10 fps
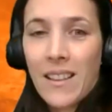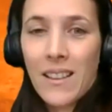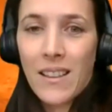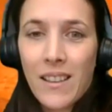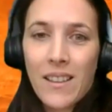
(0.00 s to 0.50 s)

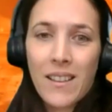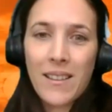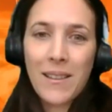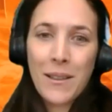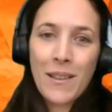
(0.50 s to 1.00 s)

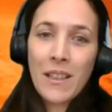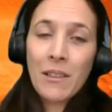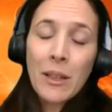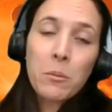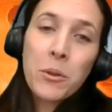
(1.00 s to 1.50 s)

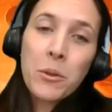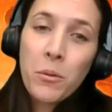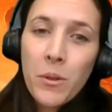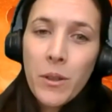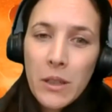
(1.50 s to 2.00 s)
in fact, what
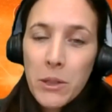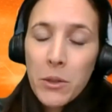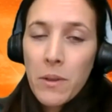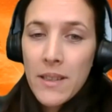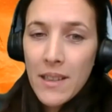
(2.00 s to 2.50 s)
you
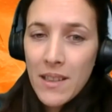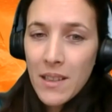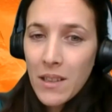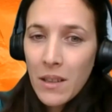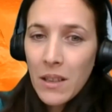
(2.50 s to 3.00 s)

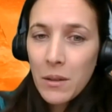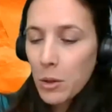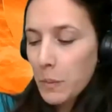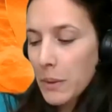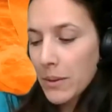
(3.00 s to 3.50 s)
assessed in
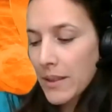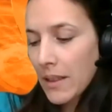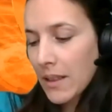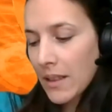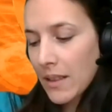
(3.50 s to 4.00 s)
a
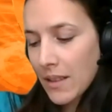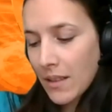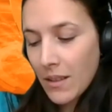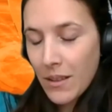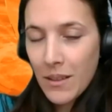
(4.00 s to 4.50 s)
POC is
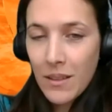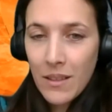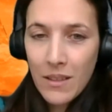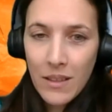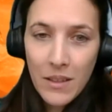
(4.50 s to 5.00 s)

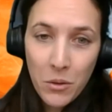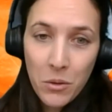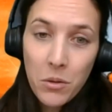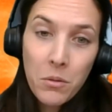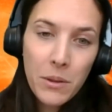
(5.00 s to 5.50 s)

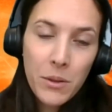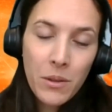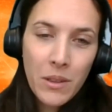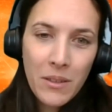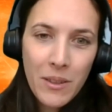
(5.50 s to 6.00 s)
also the
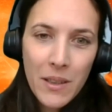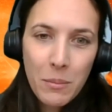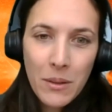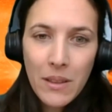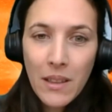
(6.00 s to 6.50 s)
return on
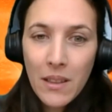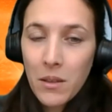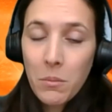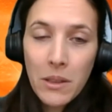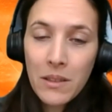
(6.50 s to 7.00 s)
investment,
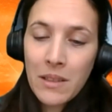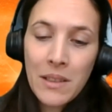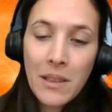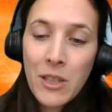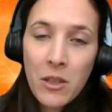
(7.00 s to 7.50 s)
and what
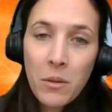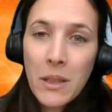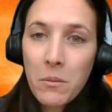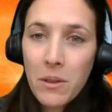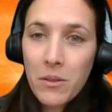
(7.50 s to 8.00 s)

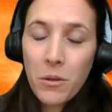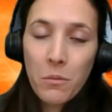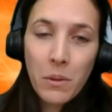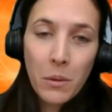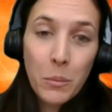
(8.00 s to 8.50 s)
determines whether
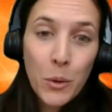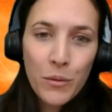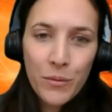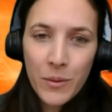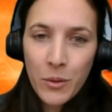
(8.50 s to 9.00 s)
you will
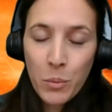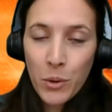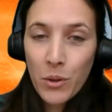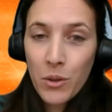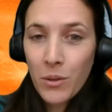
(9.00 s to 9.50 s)
move to
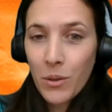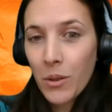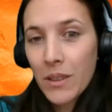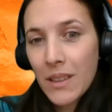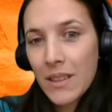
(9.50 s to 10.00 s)
production or
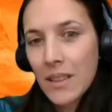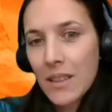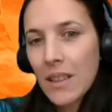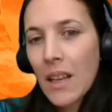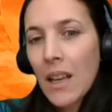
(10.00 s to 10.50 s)
not is
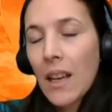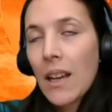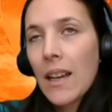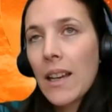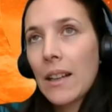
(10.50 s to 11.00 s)
this.
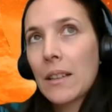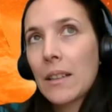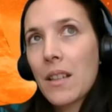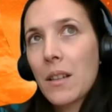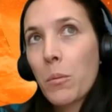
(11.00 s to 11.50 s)

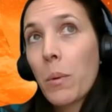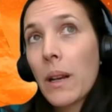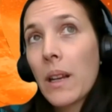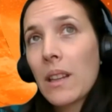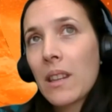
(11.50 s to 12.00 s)
And
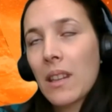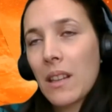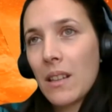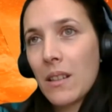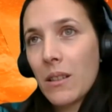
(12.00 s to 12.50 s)
with
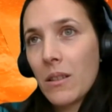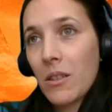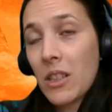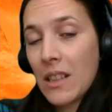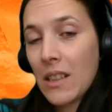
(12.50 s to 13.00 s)

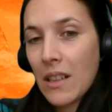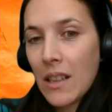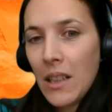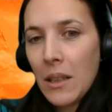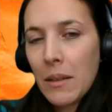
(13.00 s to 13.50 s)
Gen
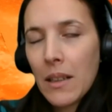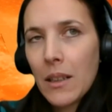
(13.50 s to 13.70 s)
AI,